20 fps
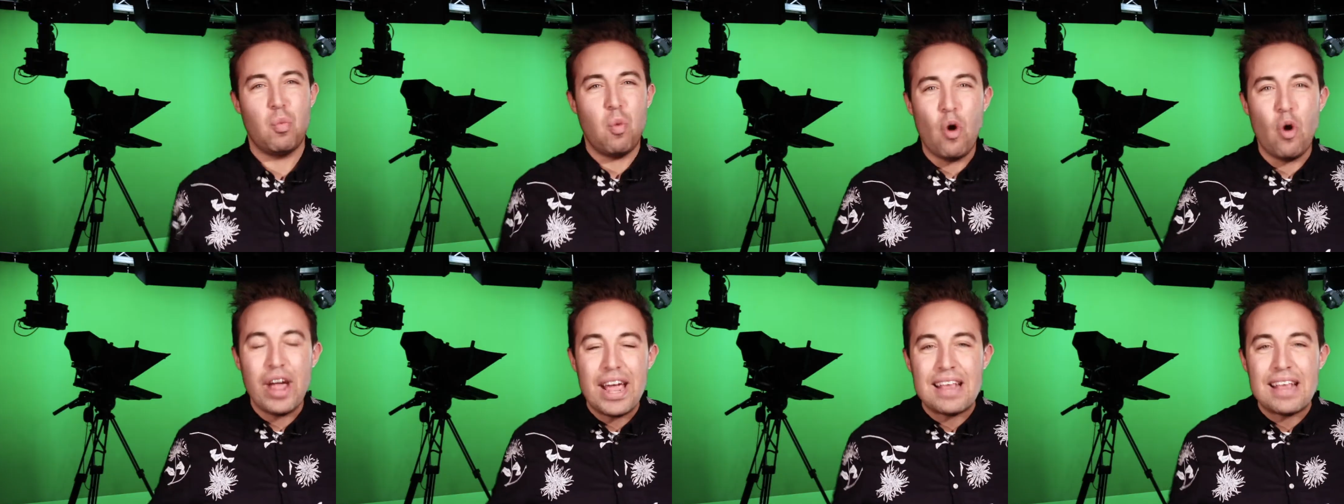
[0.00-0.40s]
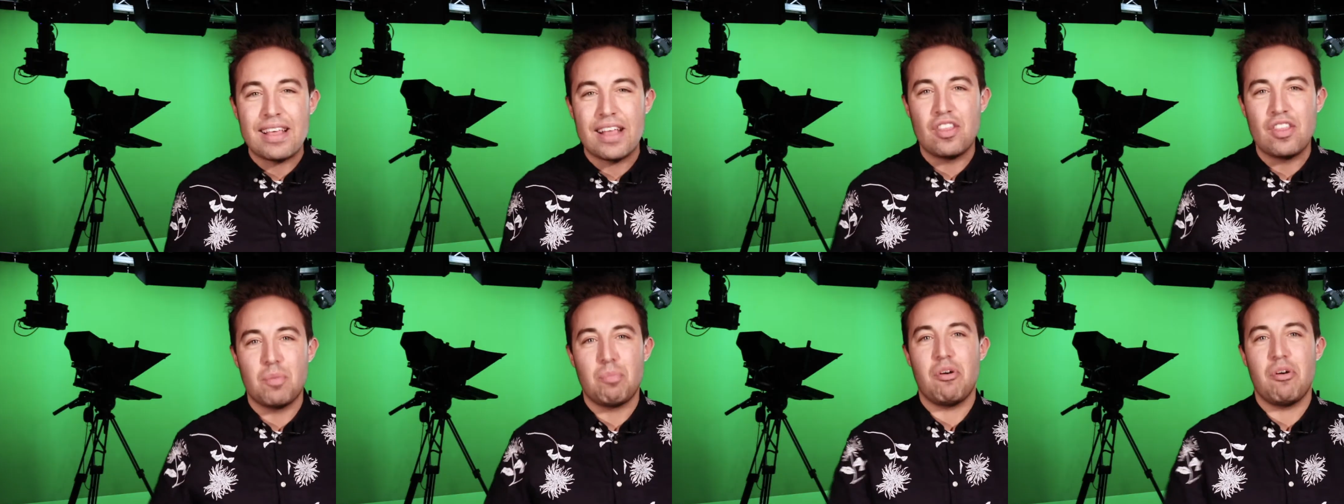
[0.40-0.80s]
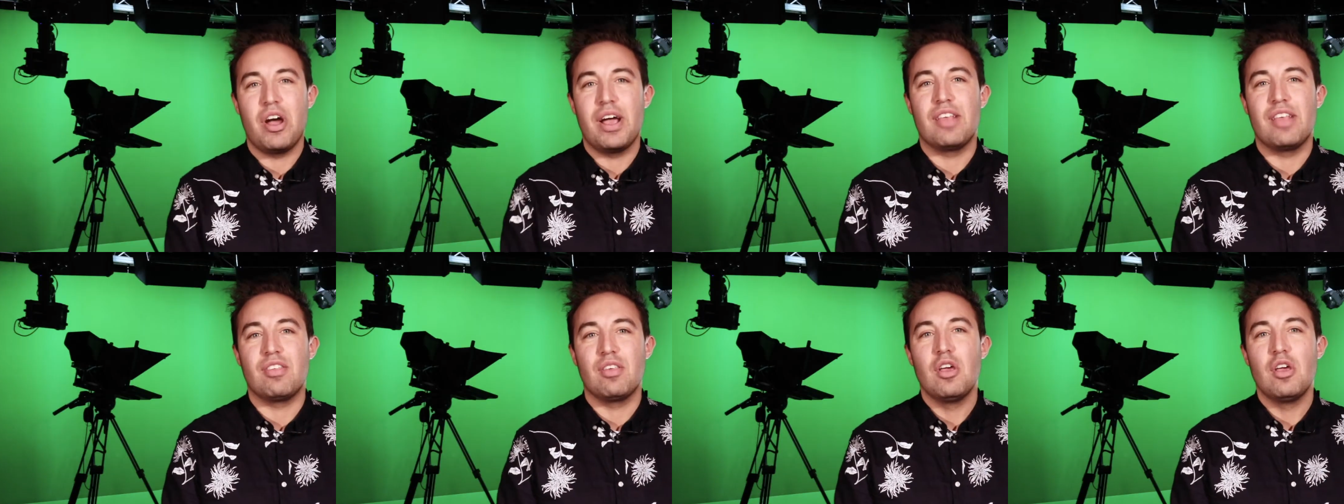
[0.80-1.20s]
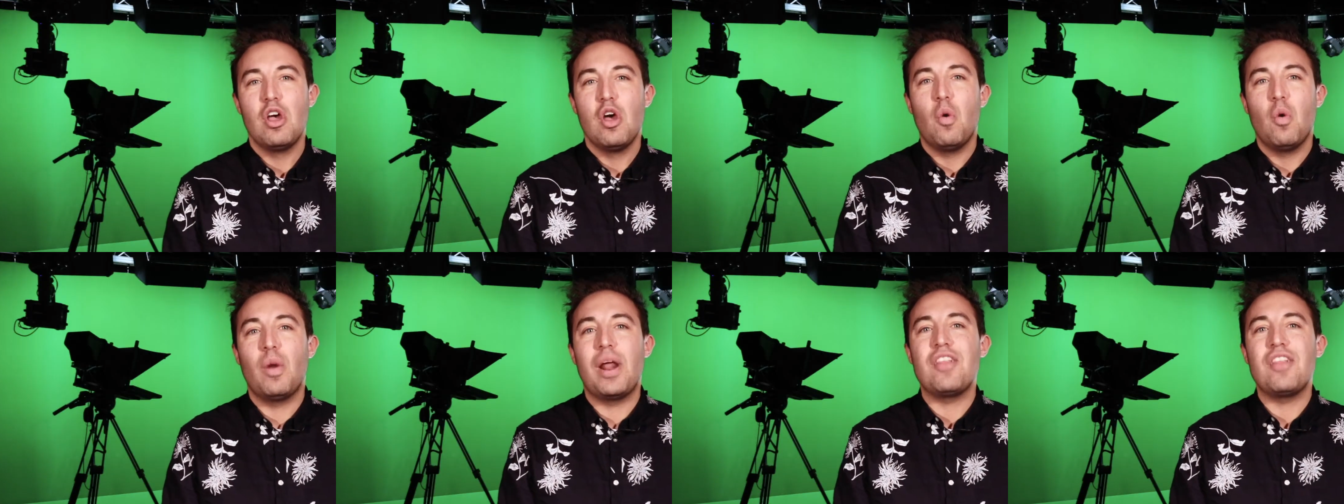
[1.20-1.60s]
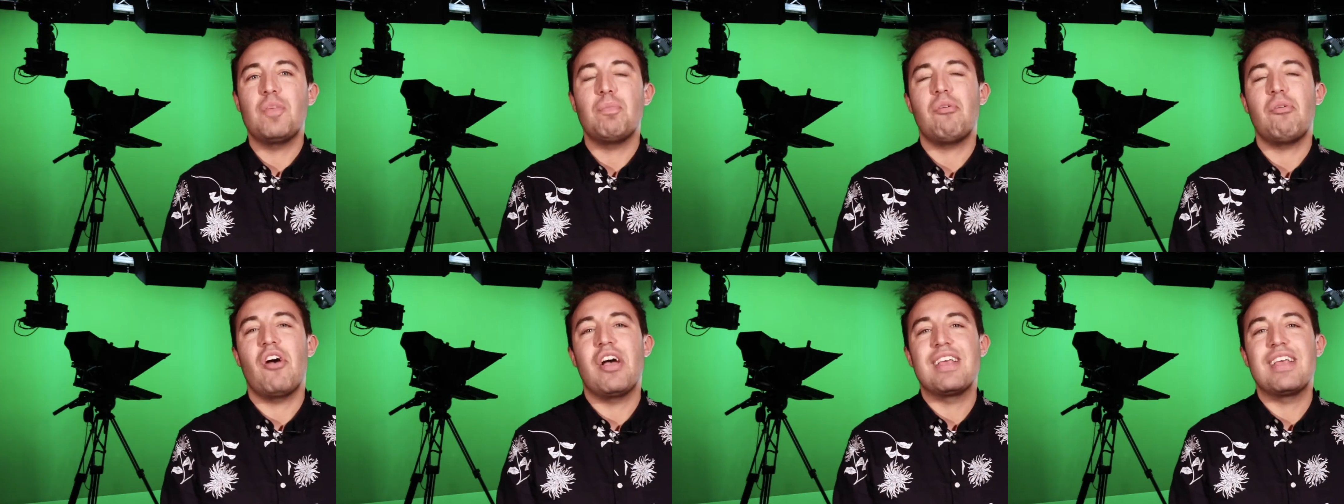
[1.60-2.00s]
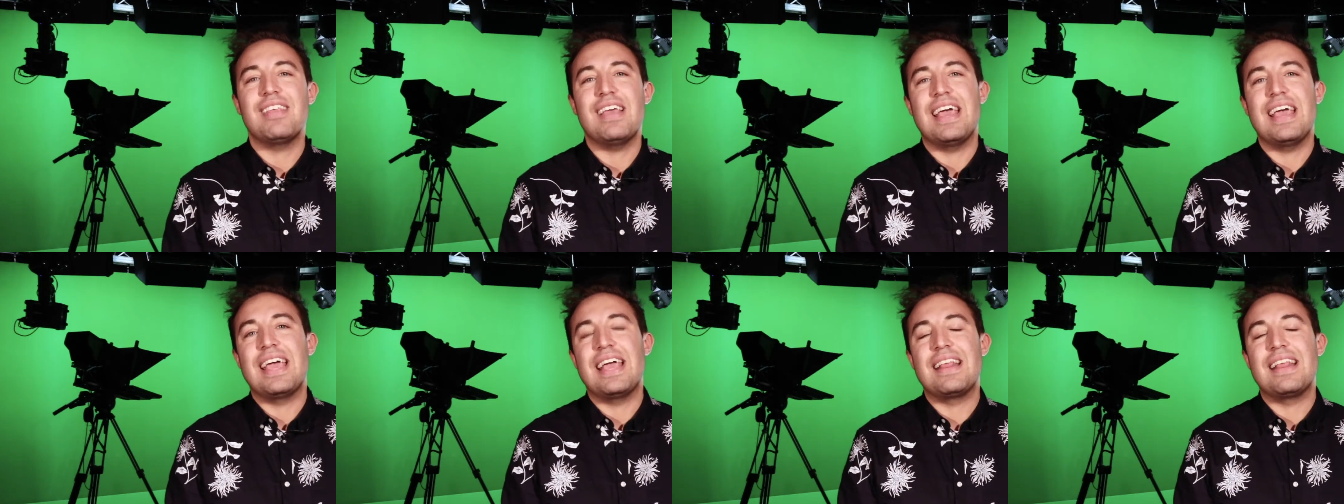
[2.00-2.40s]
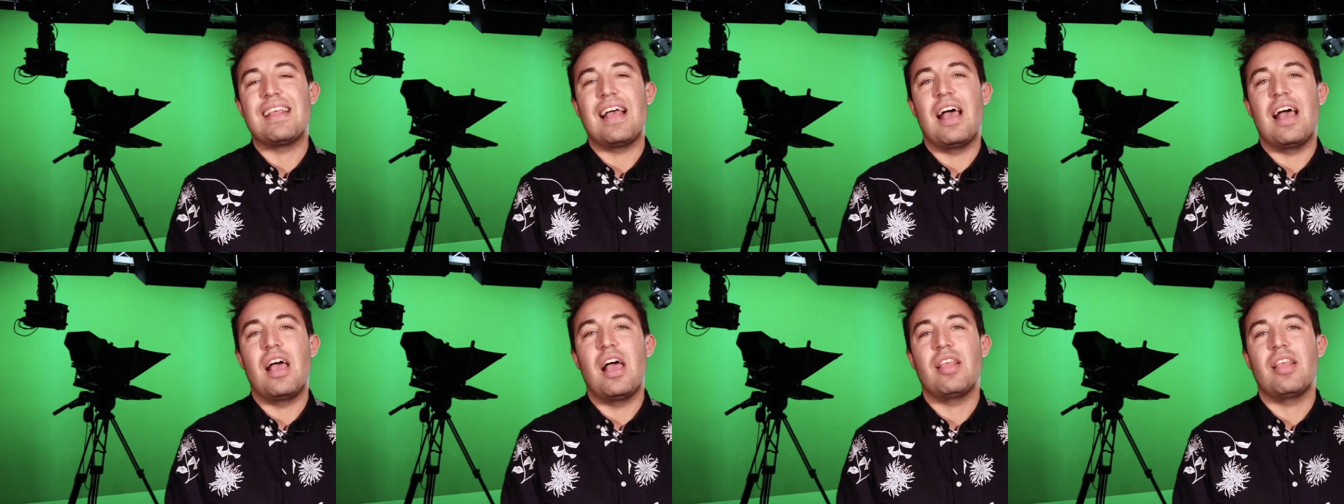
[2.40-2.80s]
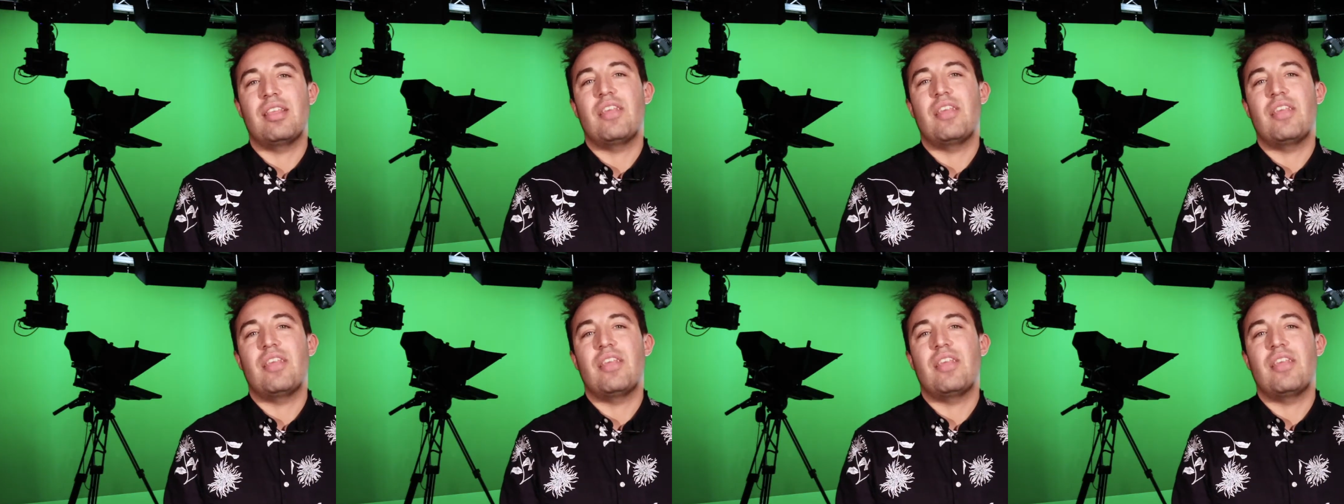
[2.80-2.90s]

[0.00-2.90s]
what is enterprise? Well, enterprise is uh,